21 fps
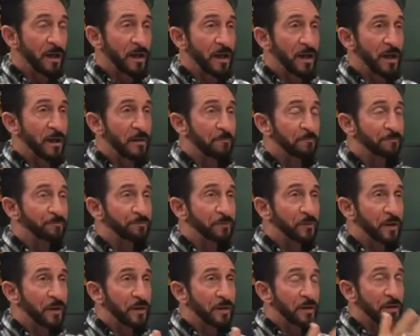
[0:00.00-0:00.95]
And
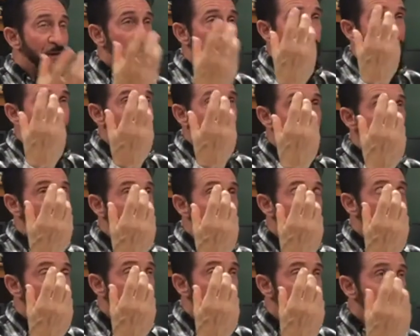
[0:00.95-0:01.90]
the
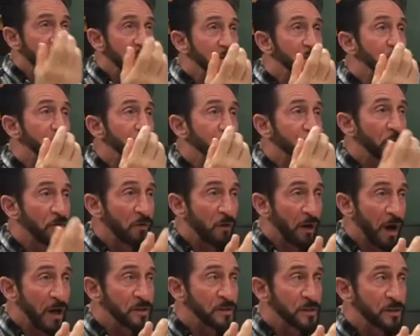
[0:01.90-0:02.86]
lens of
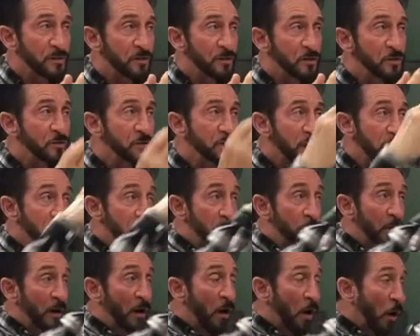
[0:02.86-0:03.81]
Christ in the New
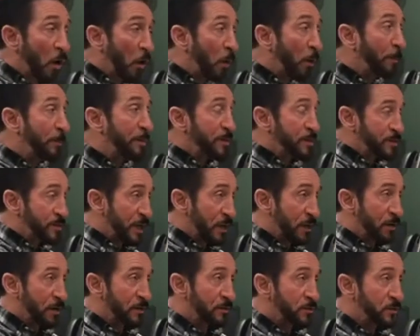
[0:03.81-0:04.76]
Testament opens
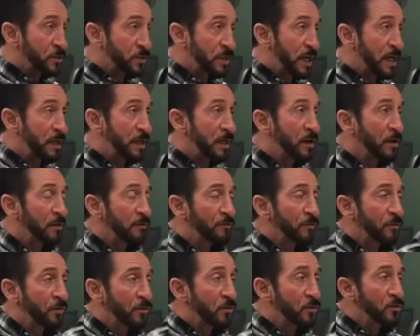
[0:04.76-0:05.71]
our understanding of
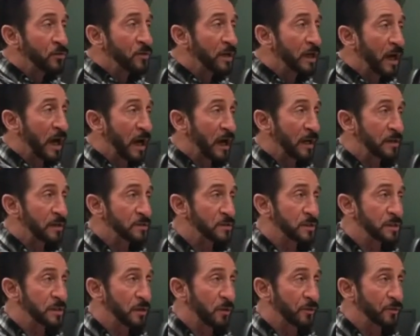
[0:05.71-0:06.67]
who the God is
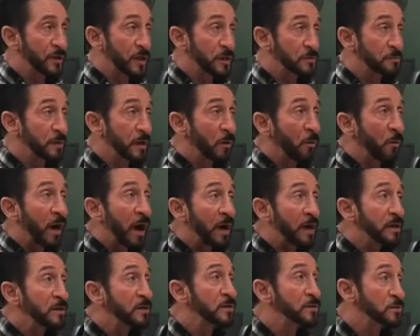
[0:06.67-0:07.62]
in the Old Testament and
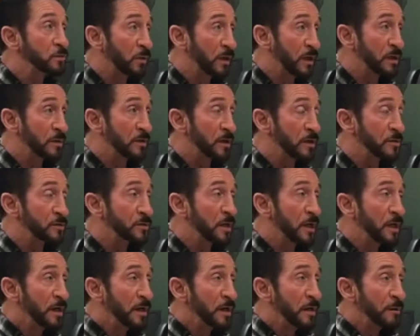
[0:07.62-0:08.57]
why He does what He does.
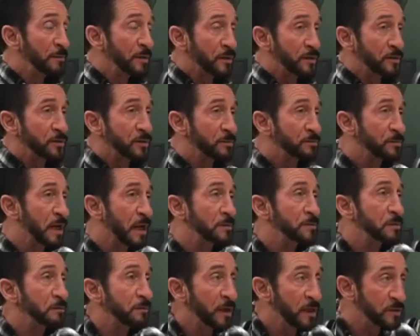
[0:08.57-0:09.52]
Because
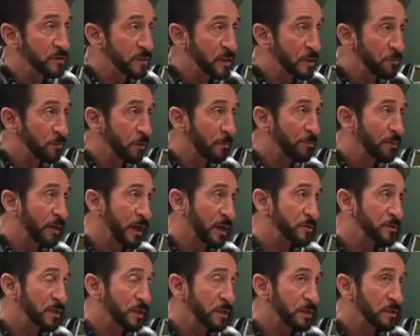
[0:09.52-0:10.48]
sometimes it might seem
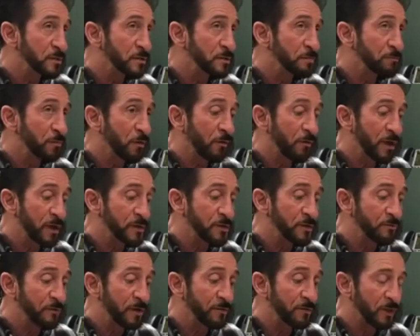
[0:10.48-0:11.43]
perplexing. It's
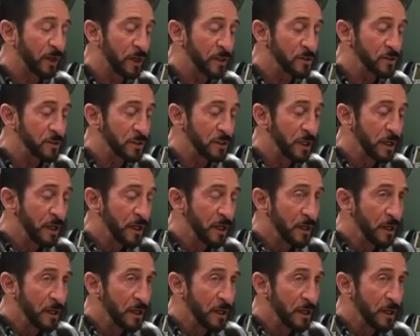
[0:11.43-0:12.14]
progressive revelation.